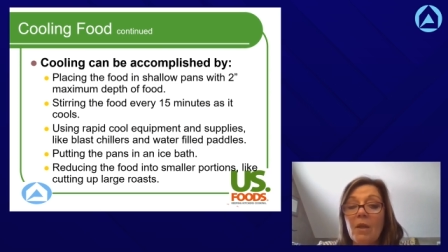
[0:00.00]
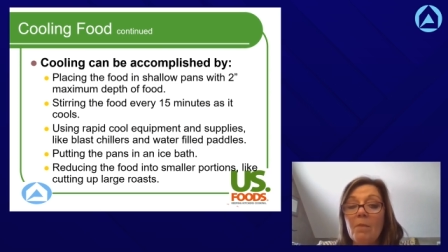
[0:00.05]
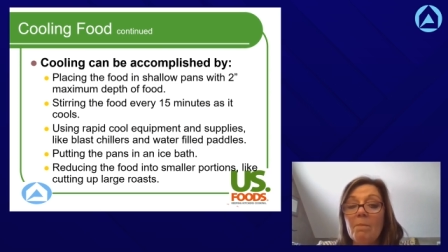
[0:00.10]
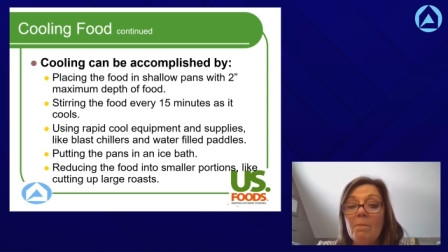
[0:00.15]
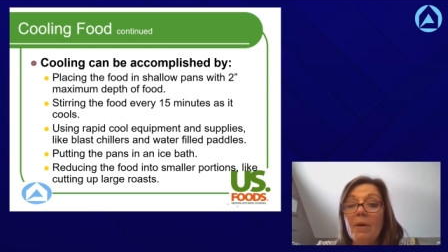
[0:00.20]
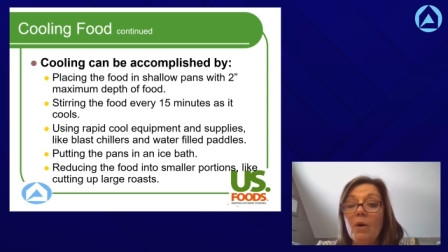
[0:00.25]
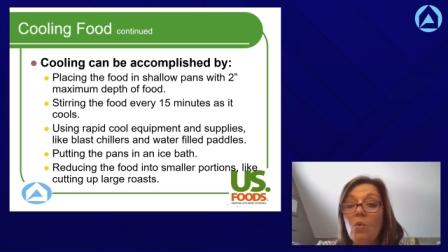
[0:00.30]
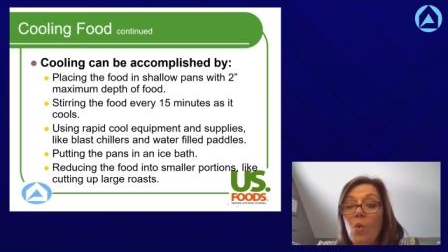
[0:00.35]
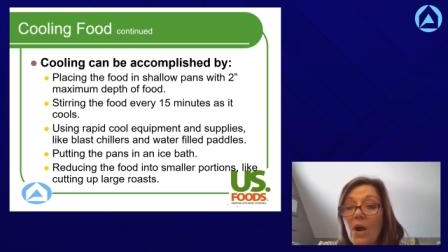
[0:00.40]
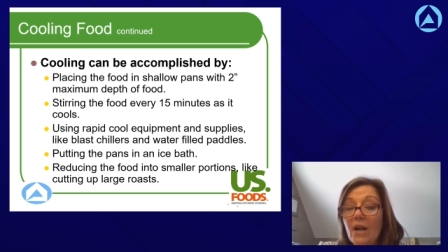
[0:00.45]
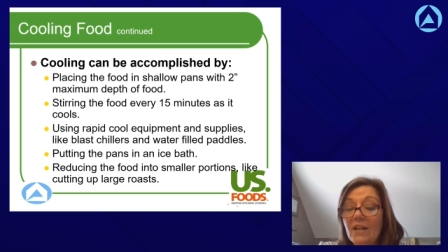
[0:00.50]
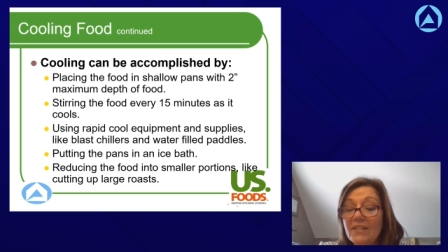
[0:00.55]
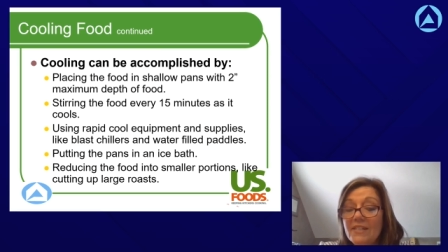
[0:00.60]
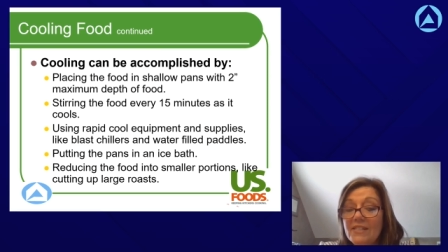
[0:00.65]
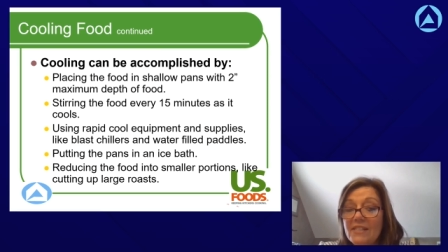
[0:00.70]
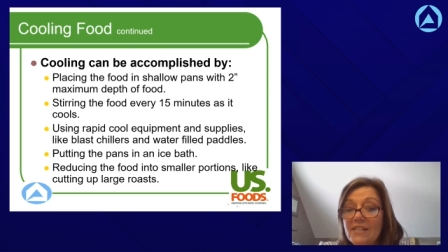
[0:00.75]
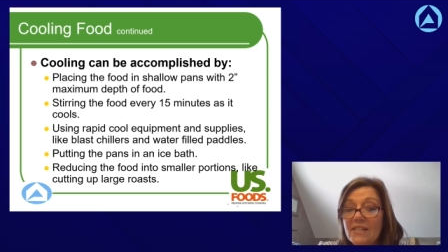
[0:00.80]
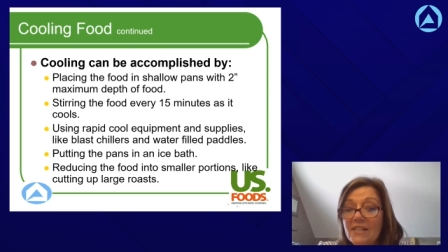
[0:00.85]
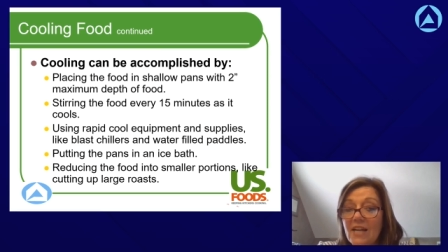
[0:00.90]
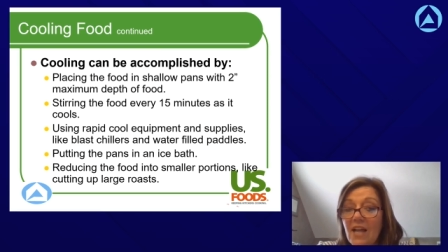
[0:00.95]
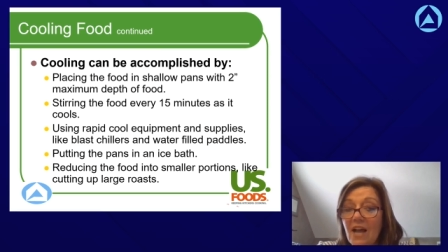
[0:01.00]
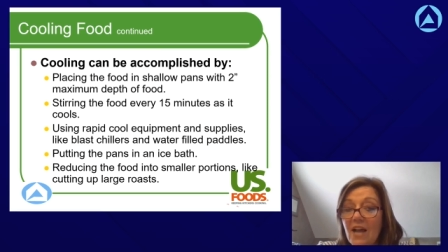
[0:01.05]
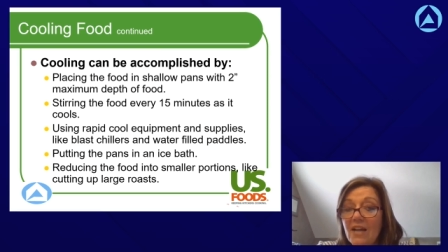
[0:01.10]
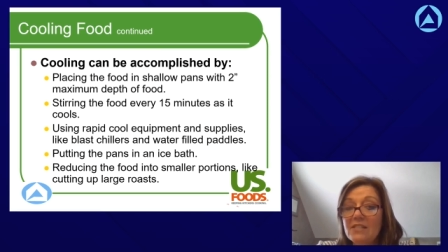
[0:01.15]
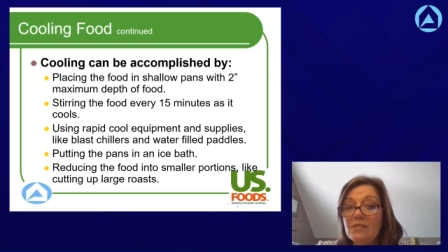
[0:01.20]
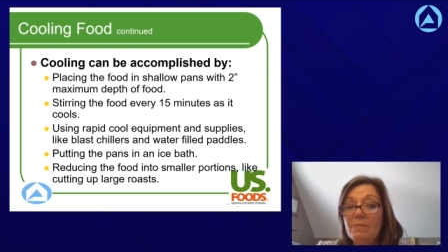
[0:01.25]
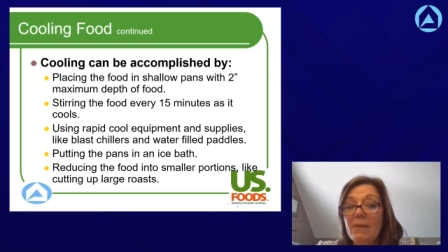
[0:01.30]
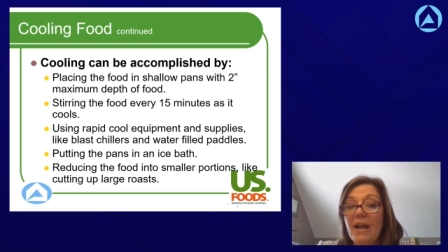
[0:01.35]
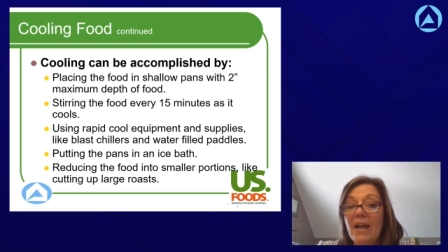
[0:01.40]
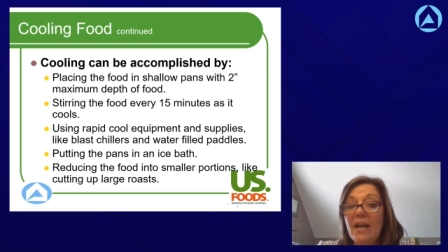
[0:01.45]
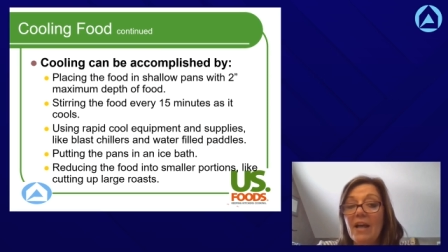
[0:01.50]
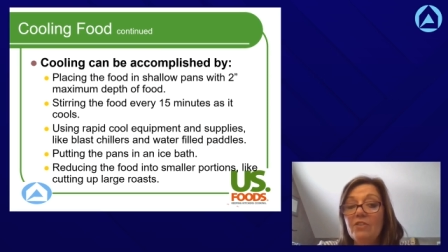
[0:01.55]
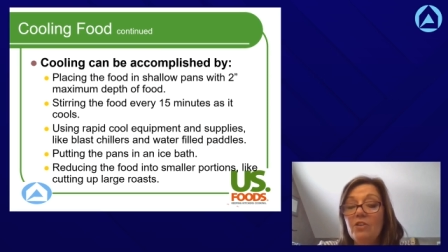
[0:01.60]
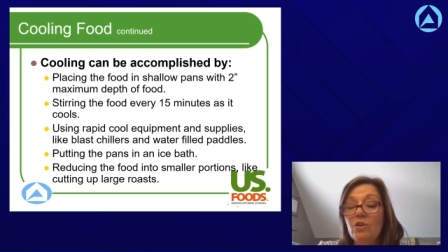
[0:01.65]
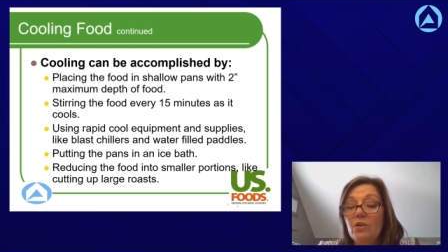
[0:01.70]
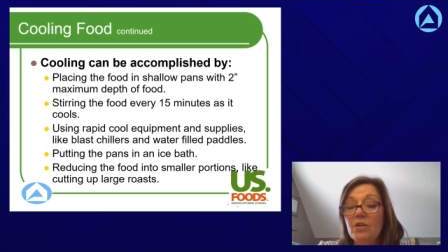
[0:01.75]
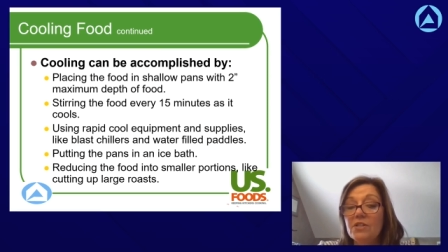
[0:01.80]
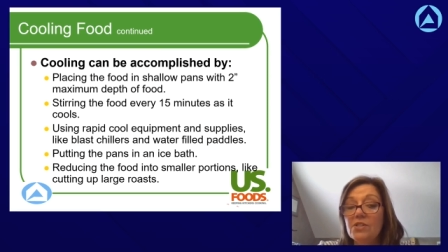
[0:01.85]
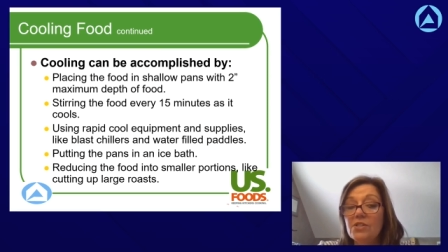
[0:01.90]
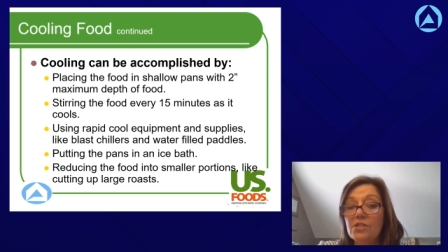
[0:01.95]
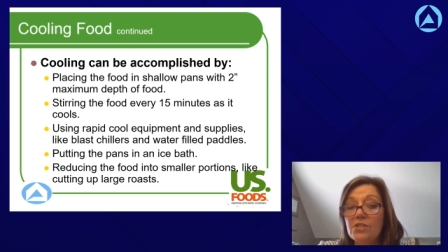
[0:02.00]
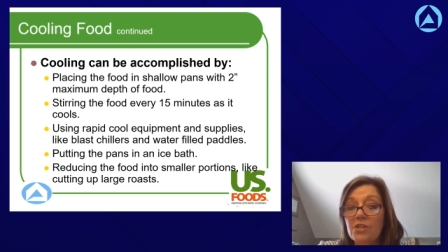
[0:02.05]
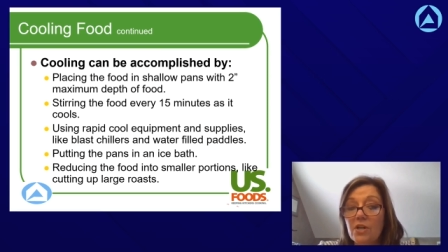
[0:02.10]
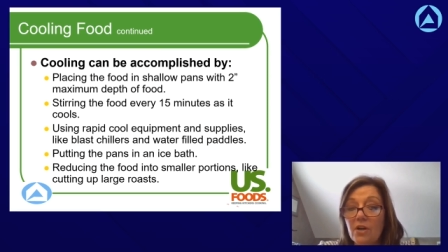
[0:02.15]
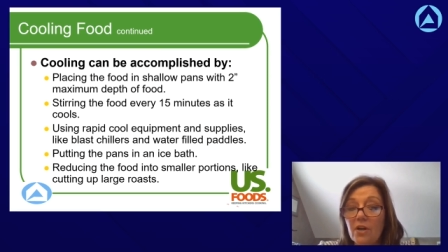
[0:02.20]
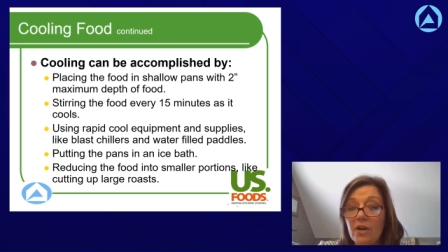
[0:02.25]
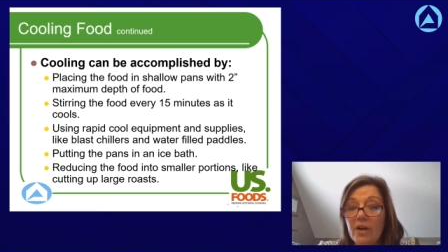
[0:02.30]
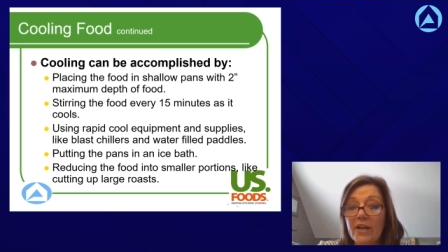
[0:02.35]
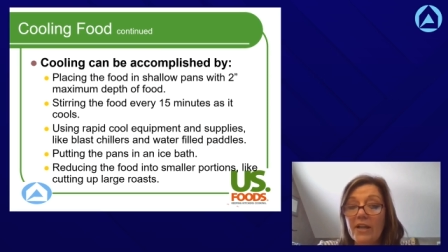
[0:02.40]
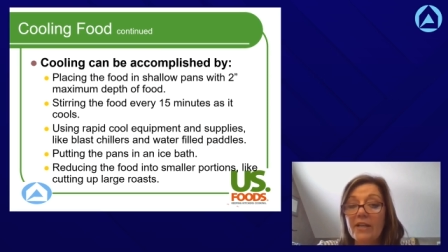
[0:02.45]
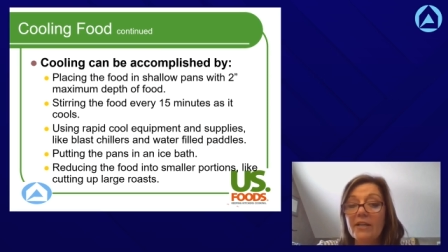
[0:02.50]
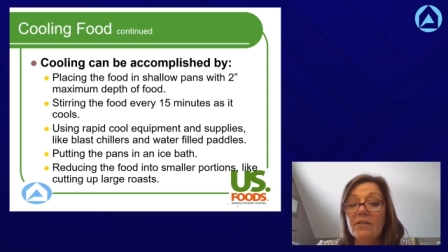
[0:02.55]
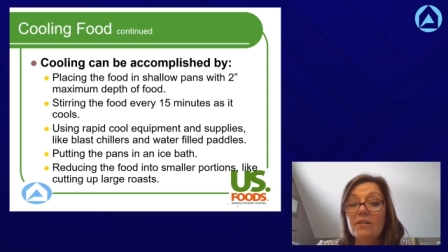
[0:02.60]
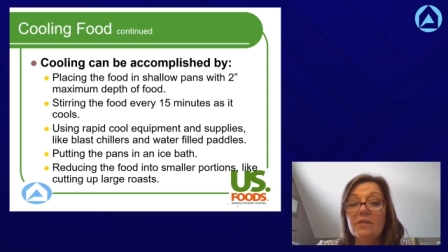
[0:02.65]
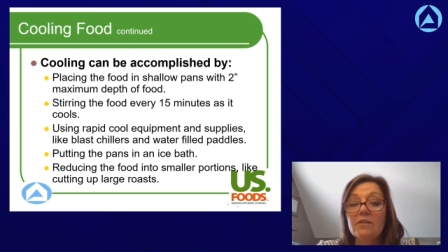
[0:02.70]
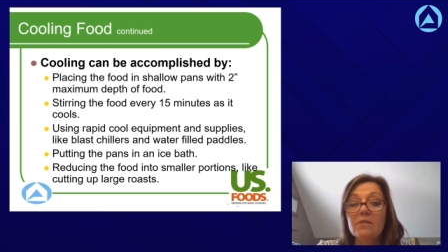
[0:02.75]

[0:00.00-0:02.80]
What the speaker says: But while it's in an ice bath, you can stir it,